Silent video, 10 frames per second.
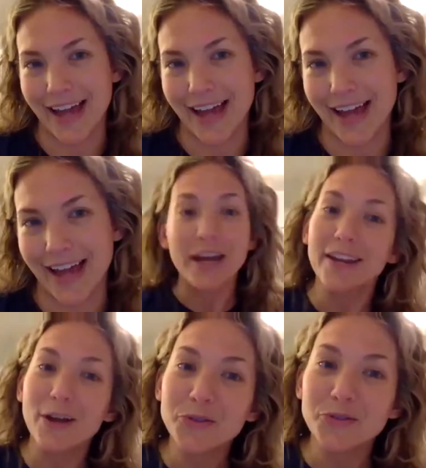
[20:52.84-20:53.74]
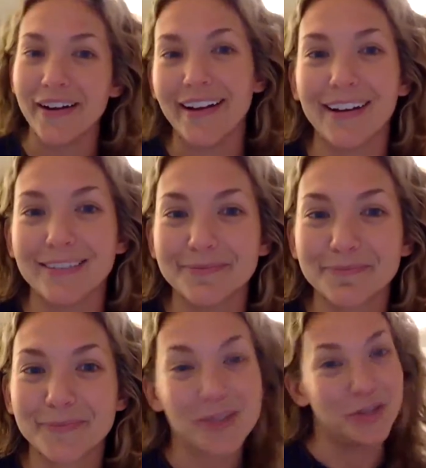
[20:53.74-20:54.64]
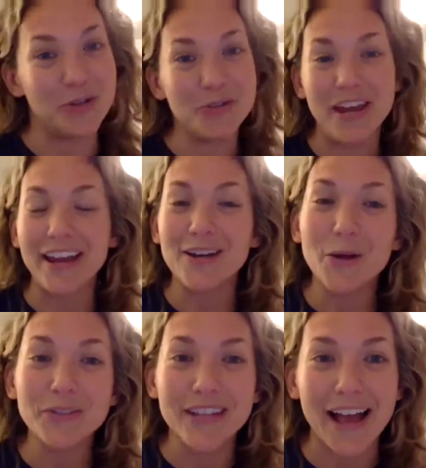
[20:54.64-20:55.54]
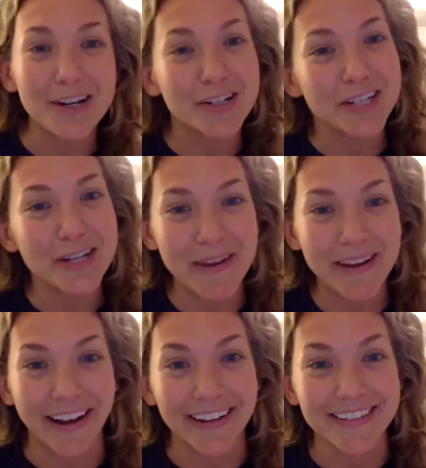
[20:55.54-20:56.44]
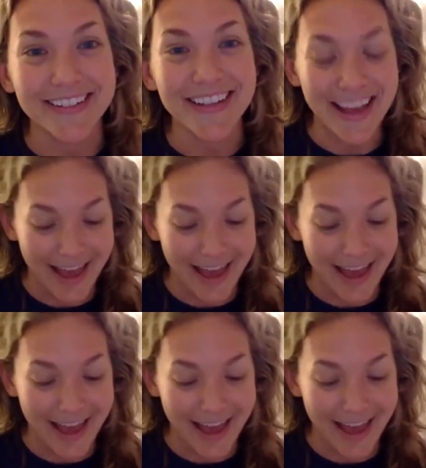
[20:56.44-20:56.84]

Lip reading: are you taking notes right now? Do you take notes at your team meetings?